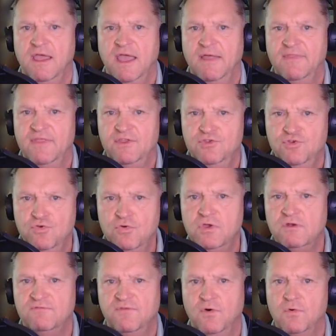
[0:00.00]
And then you
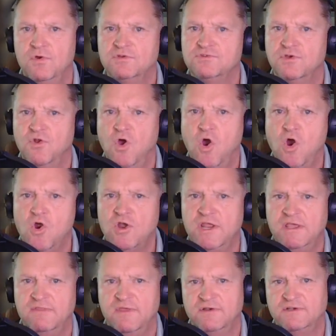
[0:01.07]
can focus on
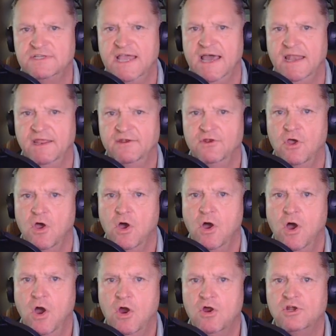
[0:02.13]
harnessing their talent,
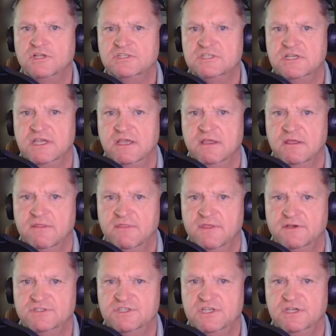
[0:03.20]
harnessing
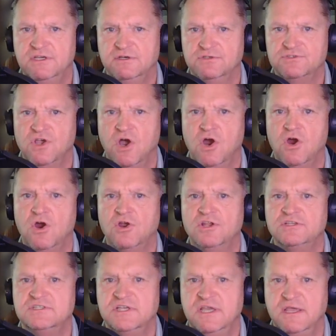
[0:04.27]
their skills,
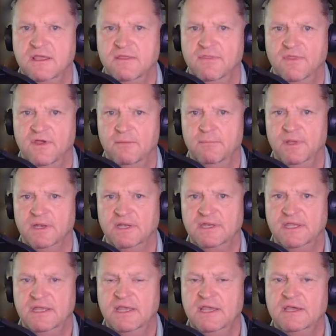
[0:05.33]
harnessing their
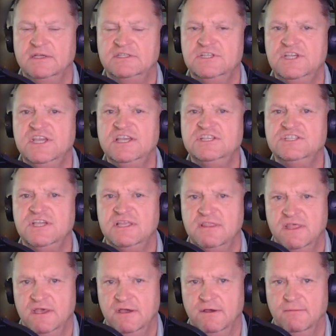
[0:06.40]
ability, teaching
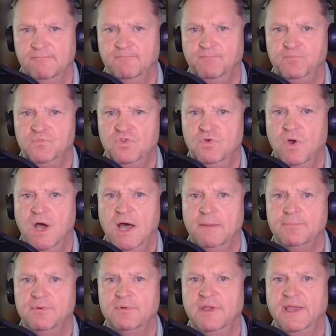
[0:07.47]
them to
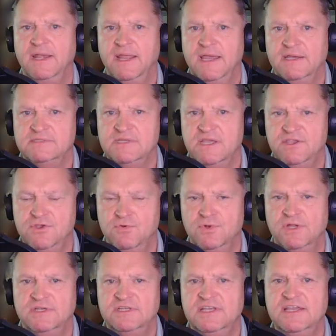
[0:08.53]
operate as a
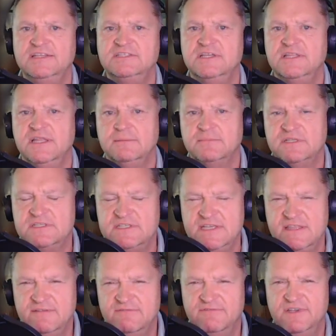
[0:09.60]
unit, teaching them to
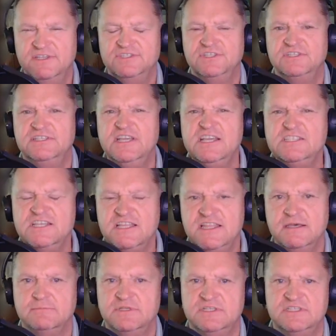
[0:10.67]
see the vision, teaching
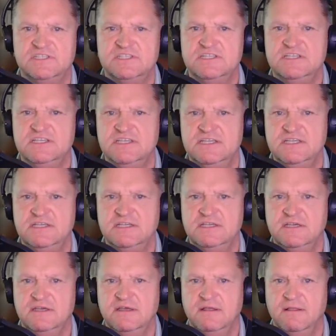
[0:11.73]
them to see
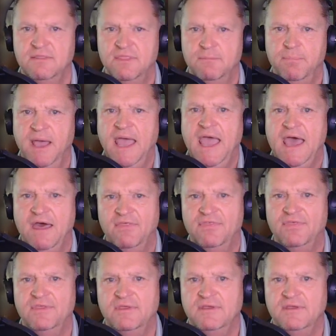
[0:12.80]
the path